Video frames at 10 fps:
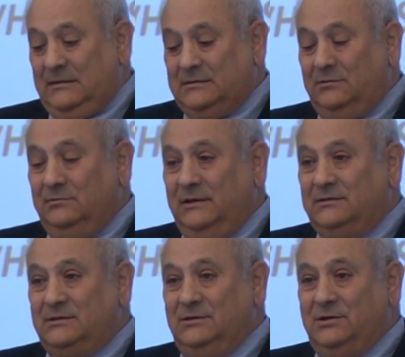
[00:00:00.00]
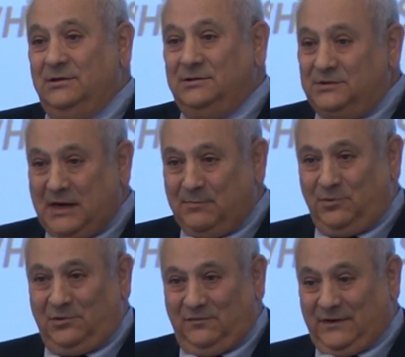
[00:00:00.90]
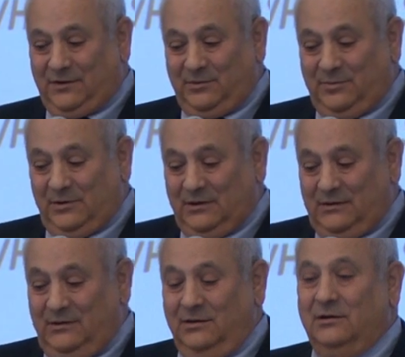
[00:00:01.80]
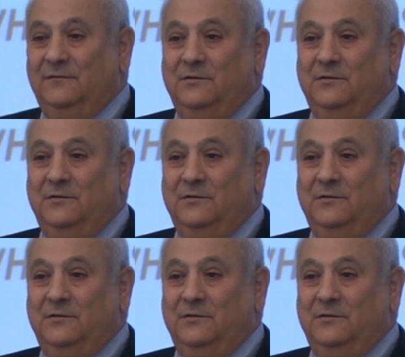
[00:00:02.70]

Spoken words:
So let's look at the temporal variability here.